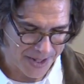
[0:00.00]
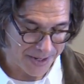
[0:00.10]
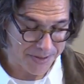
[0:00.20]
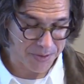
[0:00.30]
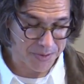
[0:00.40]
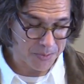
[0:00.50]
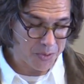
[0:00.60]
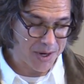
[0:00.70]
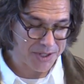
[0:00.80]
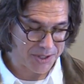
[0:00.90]
So, some
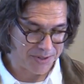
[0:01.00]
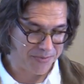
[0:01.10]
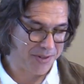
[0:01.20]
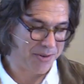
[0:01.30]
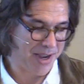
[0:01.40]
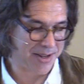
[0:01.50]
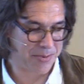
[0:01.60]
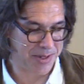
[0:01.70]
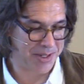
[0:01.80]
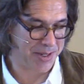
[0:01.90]
questions for you as
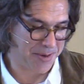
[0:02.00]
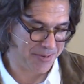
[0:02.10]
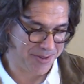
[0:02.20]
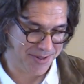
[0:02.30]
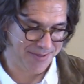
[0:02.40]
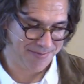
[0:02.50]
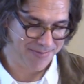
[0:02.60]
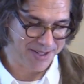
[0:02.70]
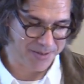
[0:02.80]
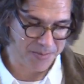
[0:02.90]
we close
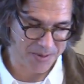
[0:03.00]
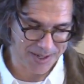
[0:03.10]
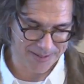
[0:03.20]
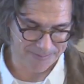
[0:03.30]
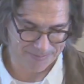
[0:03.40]
this morning.